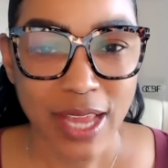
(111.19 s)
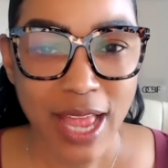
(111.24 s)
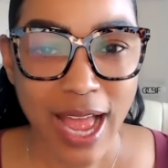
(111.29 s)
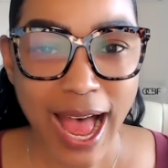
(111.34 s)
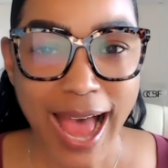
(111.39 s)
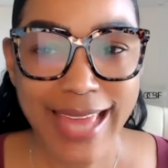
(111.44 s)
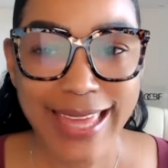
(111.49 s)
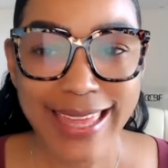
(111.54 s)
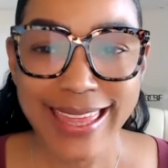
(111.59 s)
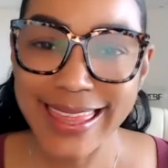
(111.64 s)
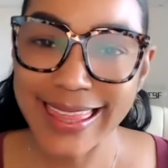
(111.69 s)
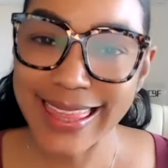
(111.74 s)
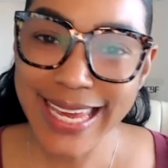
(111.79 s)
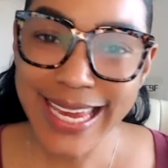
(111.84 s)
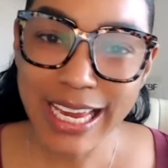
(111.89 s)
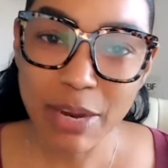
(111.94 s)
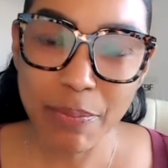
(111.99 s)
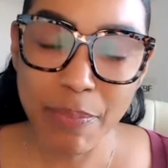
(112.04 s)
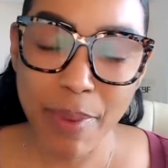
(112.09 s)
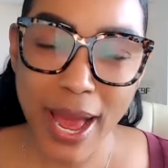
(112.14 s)
I think
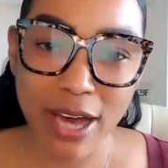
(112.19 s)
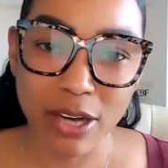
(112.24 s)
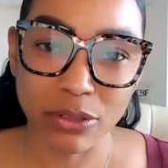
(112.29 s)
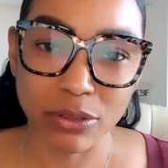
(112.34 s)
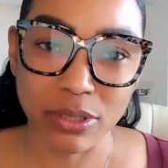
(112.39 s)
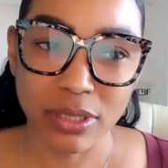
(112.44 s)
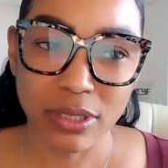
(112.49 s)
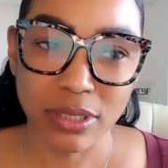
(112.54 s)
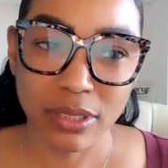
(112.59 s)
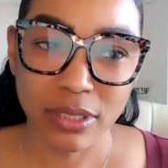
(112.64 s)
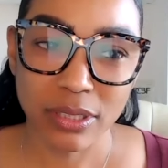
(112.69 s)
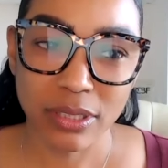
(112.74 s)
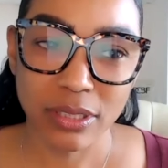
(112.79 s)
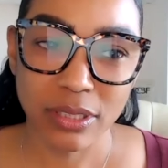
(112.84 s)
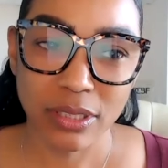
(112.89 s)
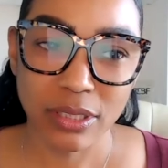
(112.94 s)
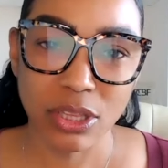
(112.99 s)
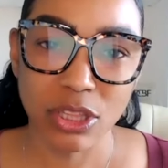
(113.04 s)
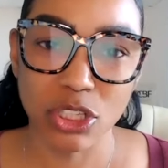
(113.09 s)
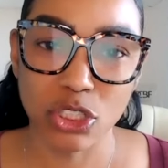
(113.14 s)
about
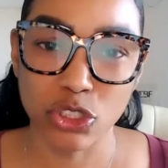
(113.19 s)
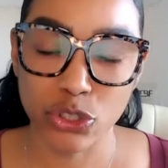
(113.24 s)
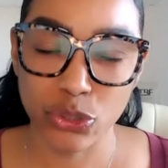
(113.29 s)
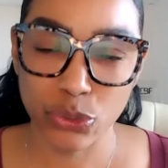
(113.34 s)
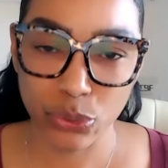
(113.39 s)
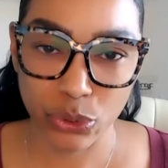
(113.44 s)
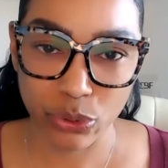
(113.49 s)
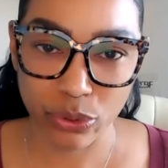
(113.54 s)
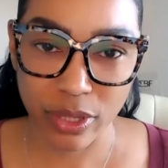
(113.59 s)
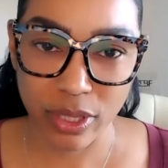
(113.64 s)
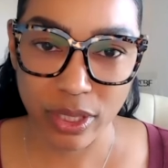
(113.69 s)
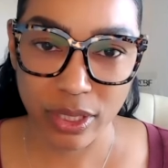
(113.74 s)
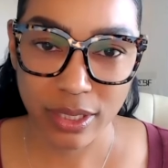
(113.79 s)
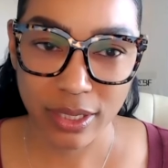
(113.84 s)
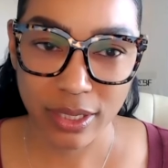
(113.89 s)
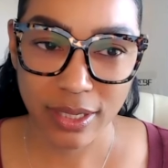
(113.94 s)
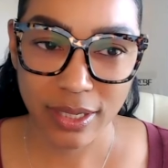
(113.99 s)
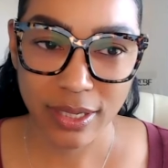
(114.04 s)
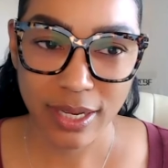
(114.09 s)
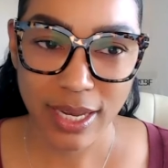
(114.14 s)
the truth
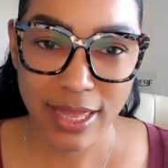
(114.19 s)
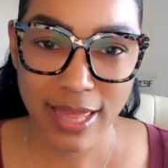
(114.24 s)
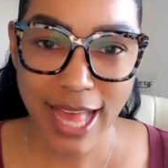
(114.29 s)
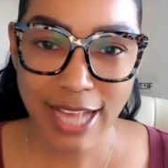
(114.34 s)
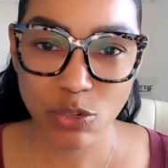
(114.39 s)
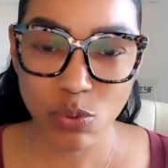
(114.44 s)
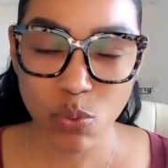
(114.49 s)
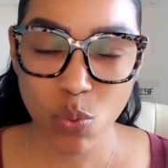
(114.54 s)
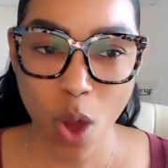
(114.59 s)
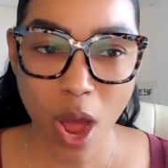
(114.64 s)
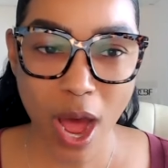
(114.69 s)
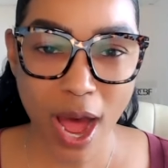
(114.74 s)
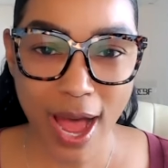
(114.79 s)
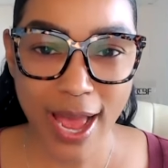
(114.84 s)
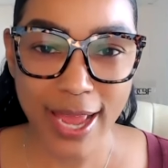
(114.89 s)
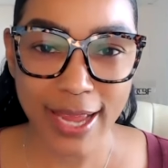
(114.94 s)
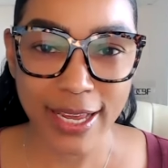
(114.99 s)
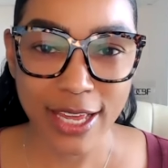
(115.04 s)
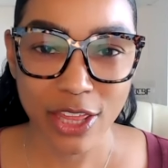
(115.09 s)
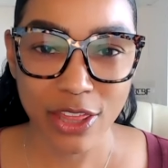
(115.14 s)
and that's
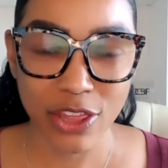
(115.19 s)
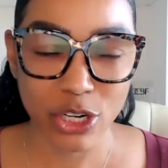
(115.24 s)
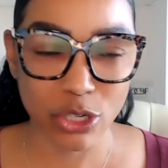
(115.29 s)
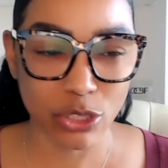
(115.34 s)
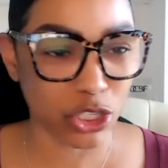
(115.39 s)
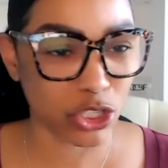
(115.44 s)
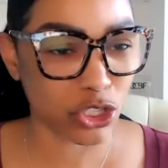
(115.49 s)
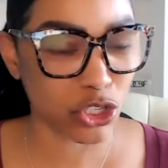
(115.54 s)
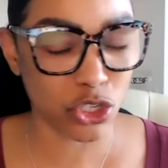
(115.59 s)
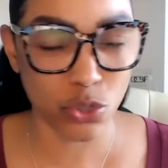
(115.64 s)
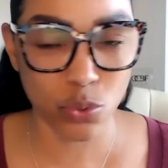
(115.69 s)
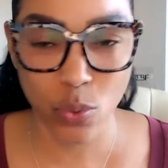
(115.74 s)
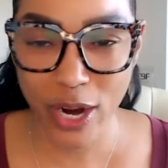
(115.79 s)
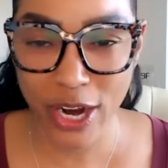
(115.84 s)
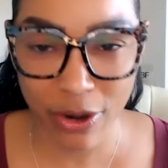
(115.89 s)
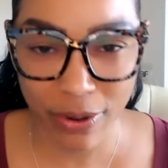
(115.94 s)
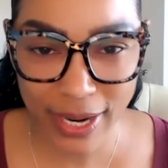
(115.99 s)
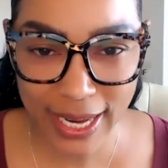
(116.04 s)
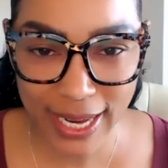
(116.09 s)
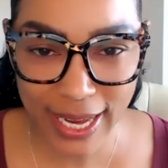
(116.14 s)
why there's a
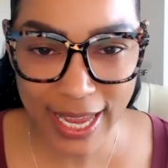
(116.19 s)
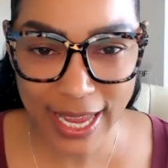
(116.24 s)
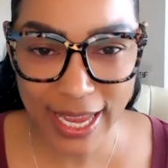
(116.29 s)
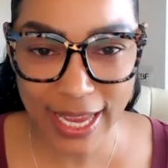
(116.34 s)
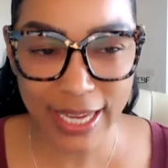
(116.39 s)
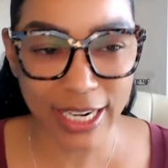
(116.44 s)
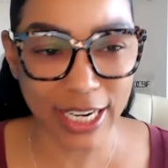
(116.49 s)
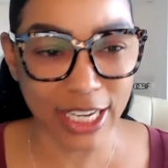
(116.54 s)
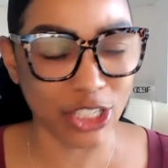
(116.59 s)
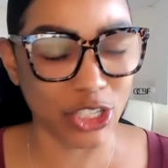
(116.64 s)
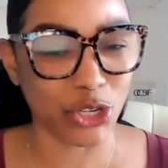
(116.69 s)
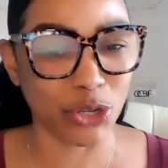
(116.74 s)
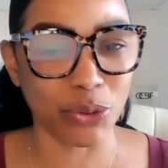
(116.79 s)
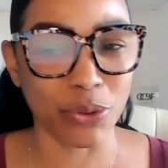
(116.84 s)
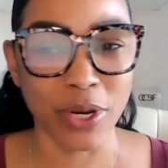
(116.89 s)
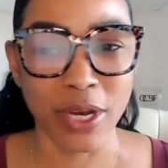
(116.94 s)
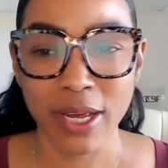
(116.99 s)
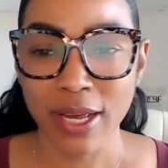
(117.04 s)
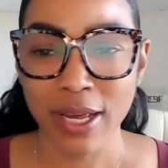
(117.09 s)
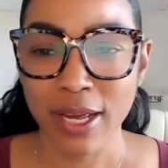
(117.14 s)
swearing in and you
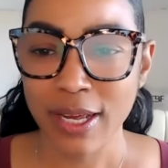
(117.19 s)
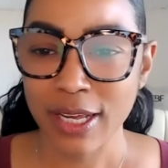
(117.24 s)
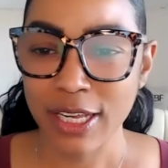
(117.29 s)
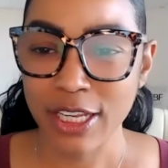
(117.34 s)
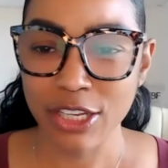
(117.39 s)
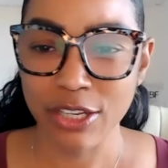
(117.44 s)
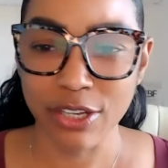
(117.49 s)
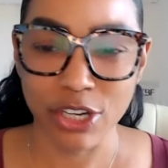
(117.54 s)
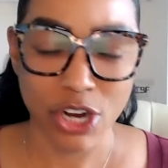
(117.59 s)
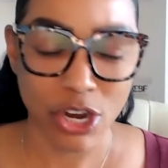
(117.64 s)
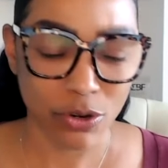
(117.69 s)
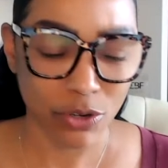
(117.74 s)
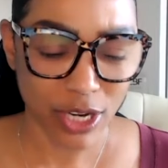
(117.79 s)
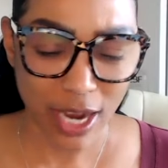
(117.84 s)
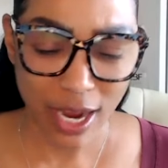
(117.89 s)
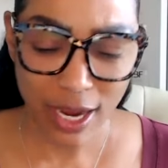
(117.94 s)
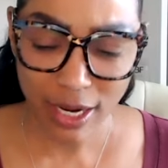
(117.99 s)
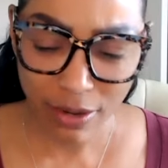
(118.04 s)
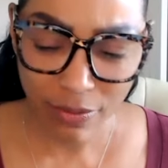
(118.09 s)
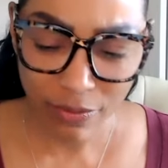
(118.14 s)
you know you
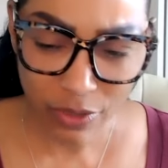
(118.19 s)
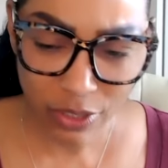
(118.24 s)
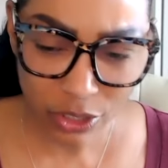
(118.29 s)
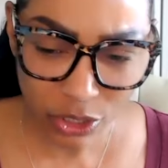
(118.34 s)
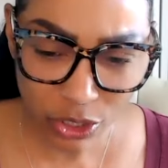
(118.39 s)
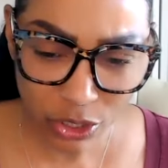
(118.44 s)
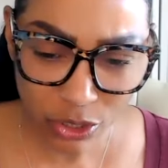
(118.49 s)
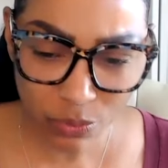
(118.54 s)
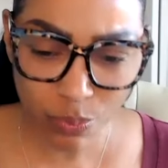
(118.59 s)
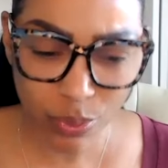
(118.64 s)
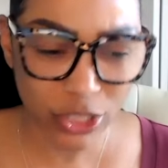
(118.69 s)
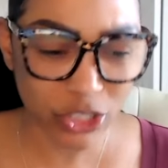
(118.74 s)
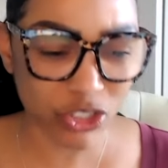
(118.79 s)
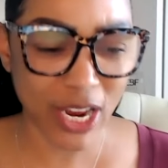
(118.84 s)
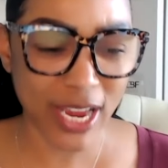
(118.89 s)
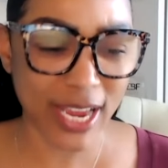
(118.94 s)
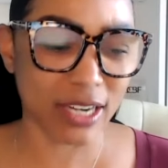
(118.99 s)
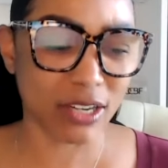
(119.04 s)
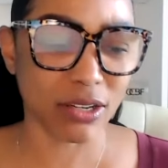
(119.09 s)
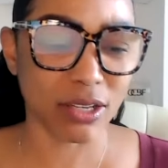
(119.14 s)
kind of put your
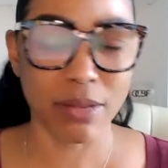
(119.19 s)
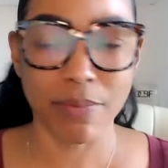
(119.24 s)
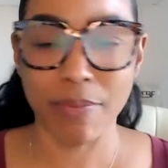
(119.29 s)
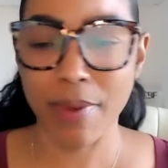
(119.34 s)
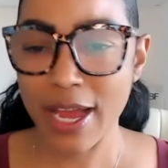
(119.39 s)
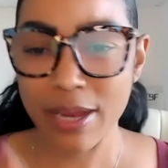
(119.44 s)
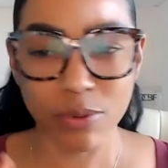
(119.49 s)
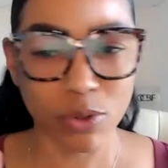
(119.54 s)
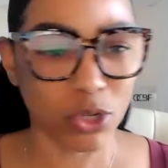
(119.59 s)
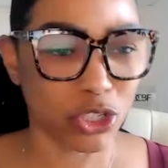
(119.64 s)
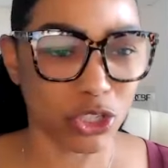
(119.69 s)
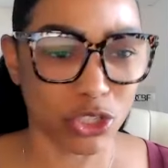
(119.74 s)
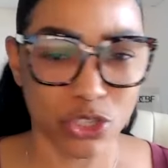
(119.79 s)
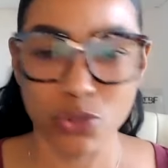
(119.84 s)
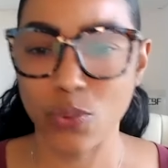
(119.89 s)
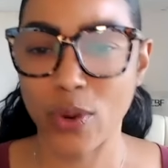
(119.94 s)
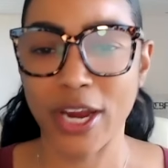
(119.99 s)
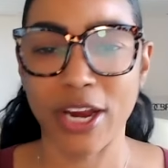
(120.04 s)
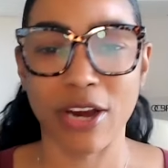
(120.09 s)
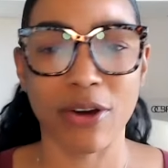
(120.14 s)
hand on the bible or you
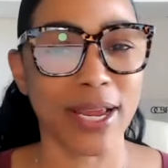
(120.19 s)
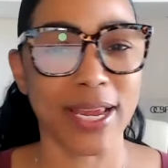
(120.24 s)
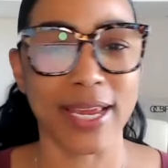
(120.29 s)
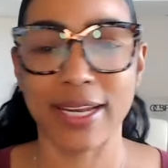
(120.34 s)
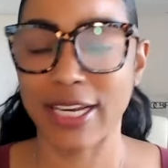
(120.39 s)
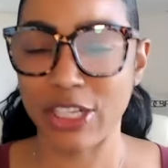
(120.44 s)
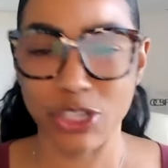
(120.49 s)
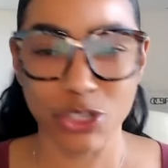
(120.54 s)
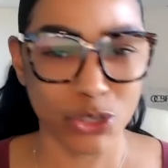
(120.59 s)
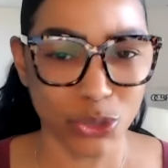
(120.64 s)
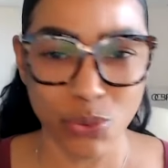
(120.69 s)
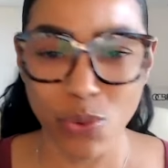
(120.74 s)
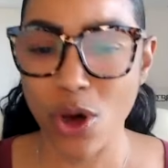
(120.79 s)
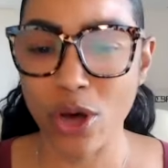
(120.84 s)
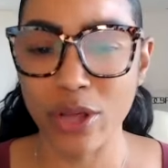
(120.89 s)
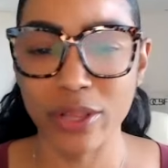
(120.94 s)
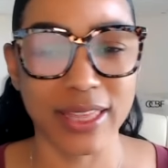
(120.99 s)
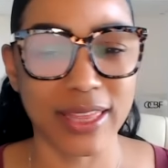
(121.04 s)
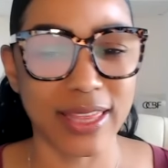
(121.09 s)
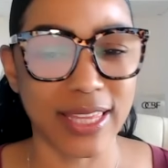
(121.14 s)
swear in and you do all
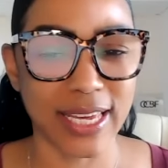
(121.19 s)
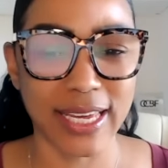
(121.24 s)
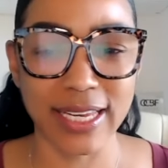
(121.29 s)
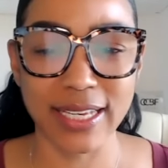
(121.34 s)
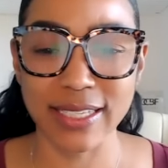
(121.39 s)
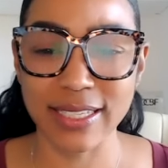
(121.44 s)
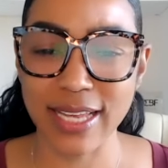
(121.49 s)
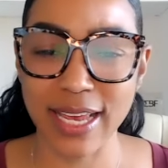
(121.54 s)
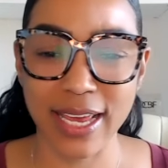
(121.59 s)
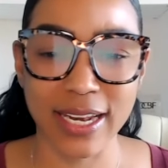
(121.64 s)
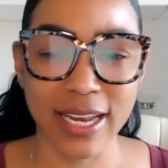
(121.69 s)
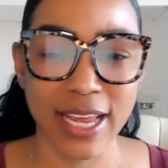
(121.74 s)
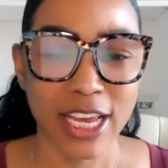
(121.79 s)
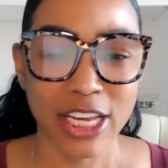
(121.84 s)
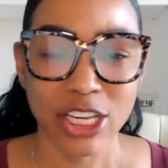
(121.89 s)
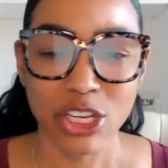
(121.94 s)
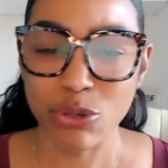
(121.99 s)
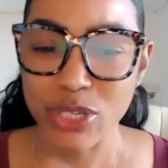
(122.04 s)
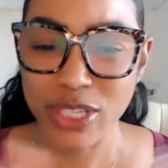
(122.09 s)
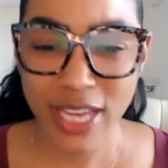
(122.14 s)
the things and
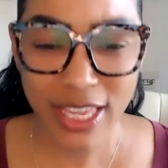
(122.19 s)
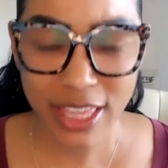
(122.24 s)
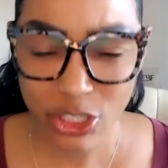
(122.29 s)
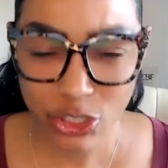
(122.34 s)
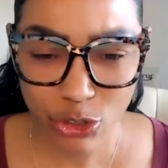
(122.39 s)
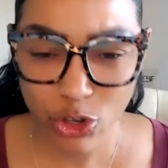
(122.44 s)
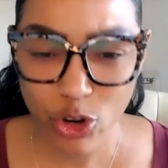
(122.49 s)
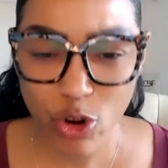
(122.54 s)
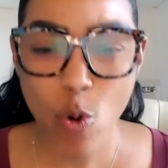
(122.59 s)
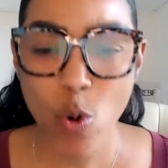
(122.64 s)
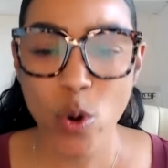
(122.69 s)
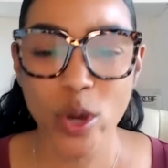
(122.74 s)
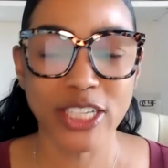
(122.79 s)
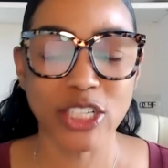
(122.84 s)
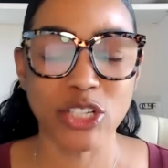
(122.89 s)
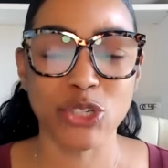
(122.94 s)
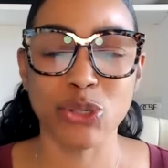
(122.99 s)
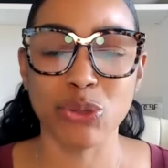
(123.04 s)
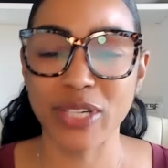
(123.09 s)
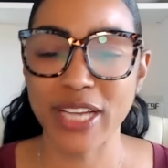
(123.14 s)
you say that you're going
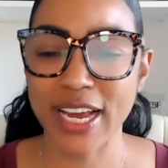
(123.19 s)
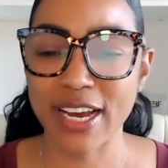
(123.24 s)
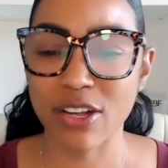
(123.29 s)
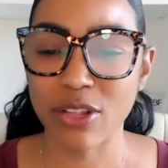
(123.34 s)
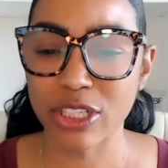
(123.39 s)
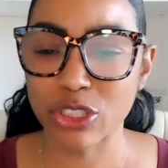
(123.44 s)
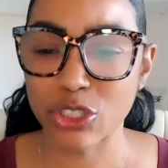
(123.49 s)
to tell the